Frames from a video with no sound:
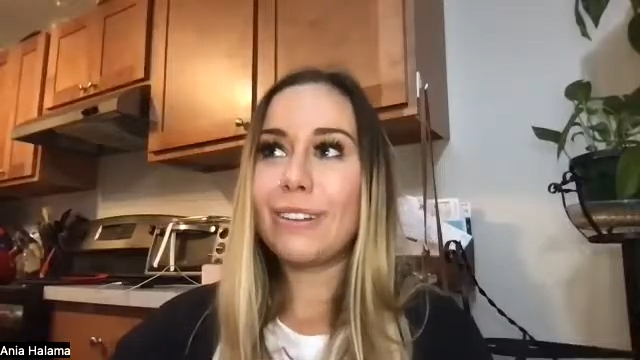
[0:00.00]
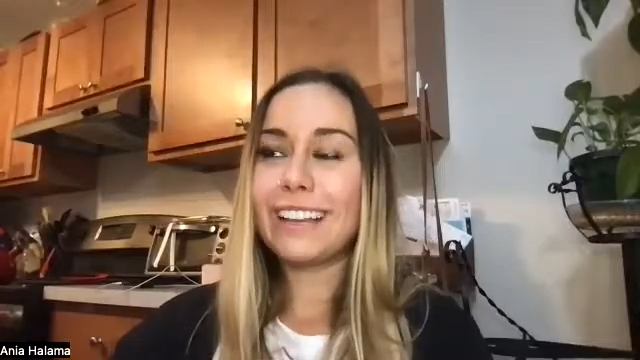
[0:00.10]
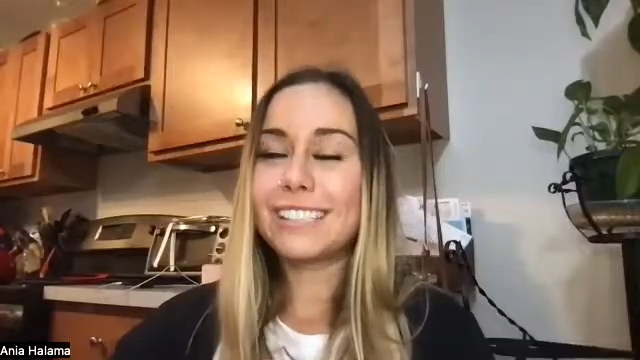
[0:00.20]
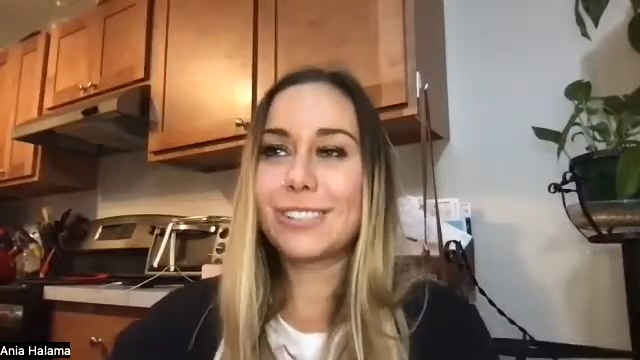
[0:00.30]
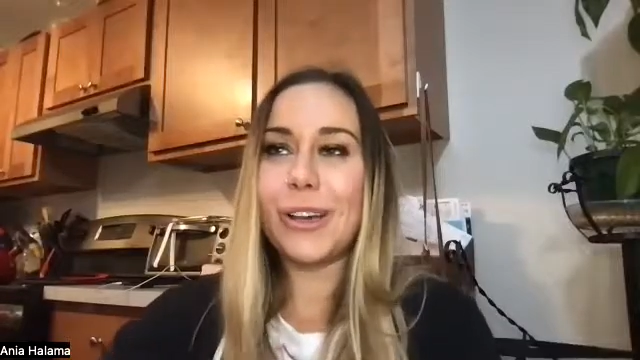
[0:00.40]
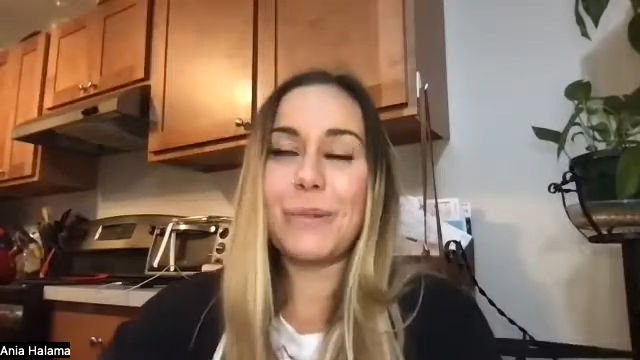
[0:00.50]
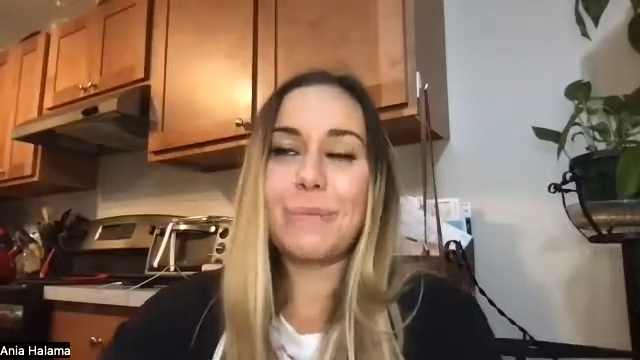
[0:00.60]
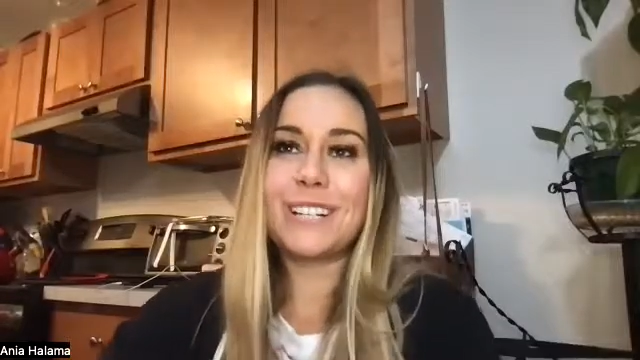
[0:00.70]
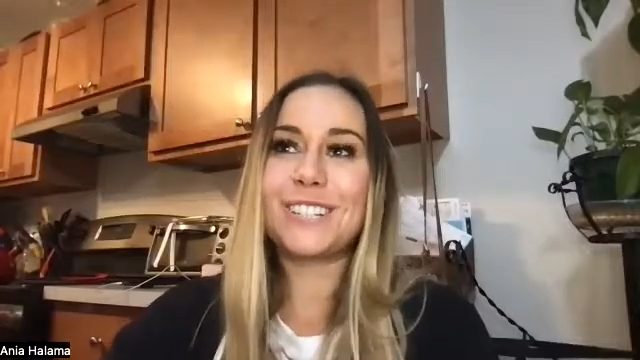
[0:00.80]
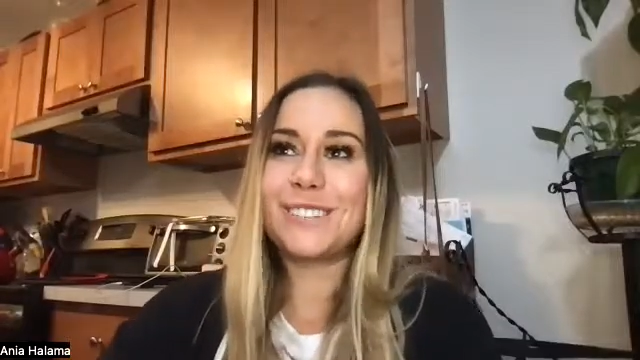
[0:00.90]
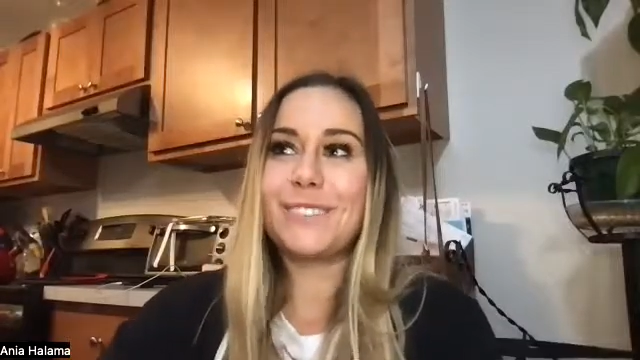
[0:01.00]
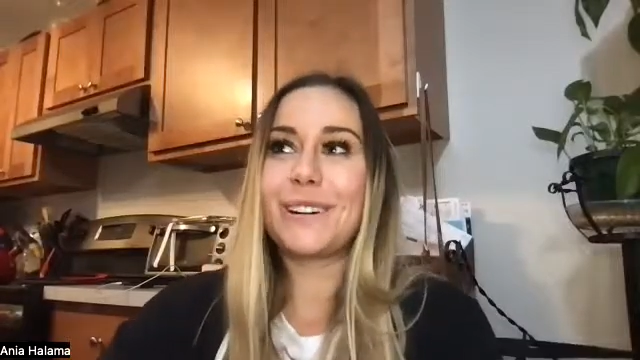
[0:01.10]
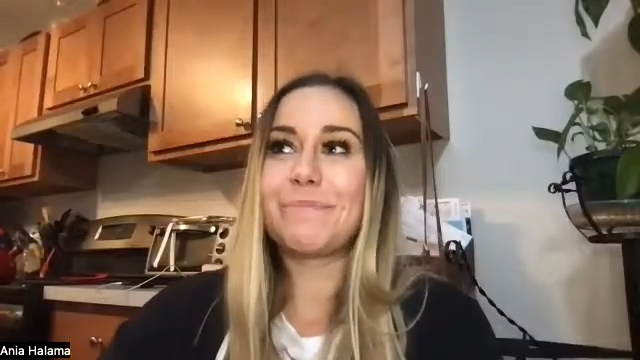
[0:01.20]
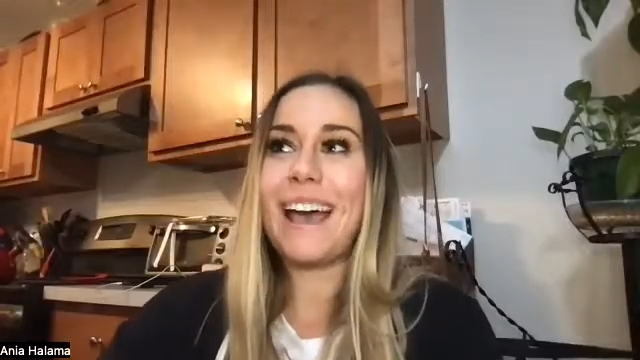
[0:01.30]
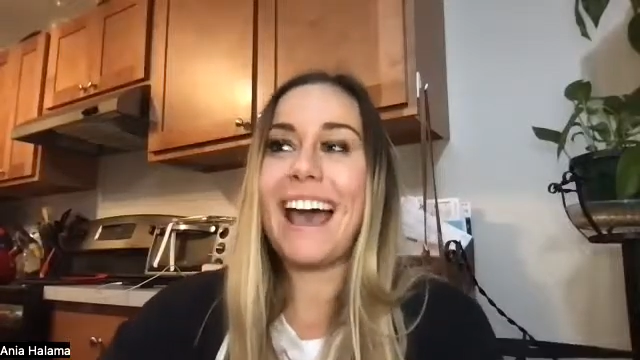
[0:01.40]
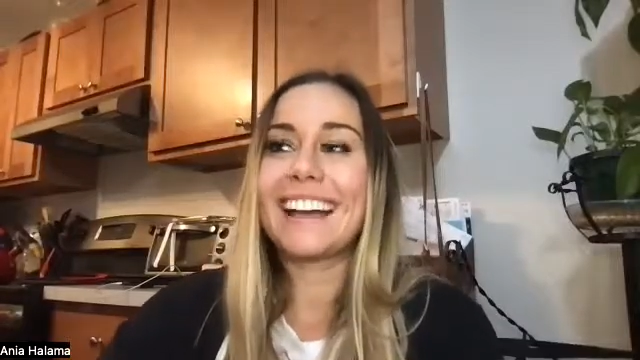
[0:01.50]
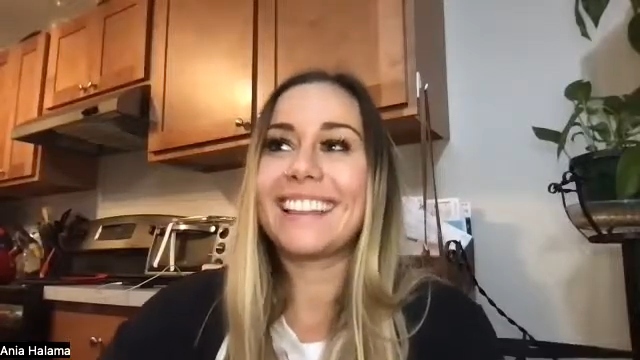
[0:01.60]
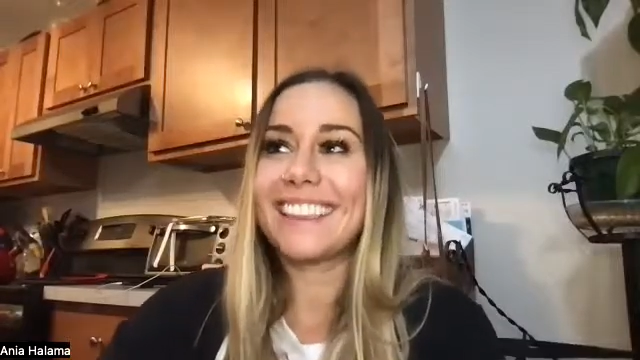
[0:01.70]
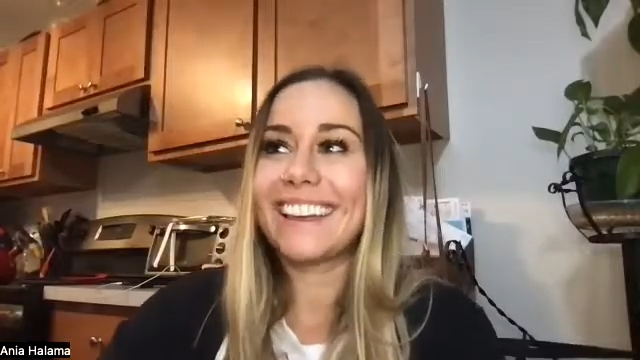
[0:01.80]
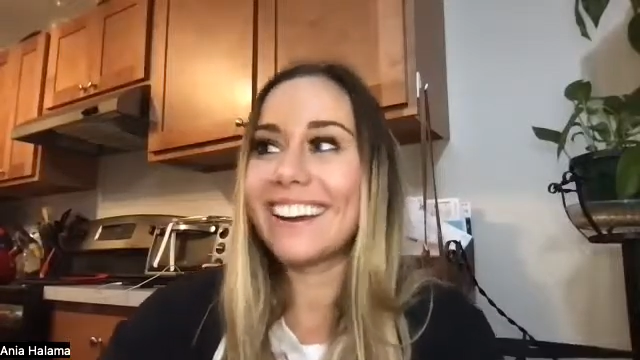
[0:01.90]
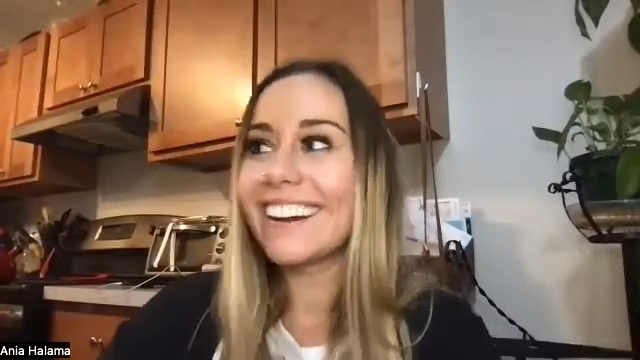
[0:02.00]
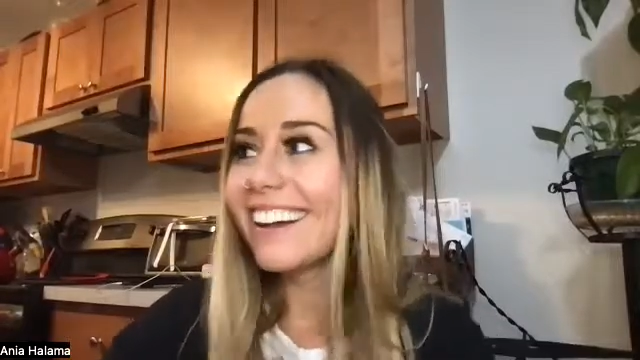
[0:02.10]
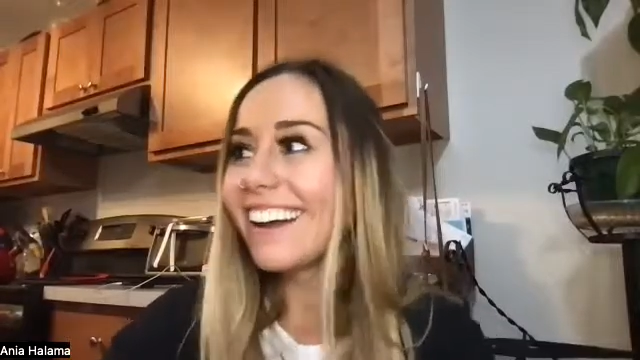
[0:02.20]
Like so much to unpack there.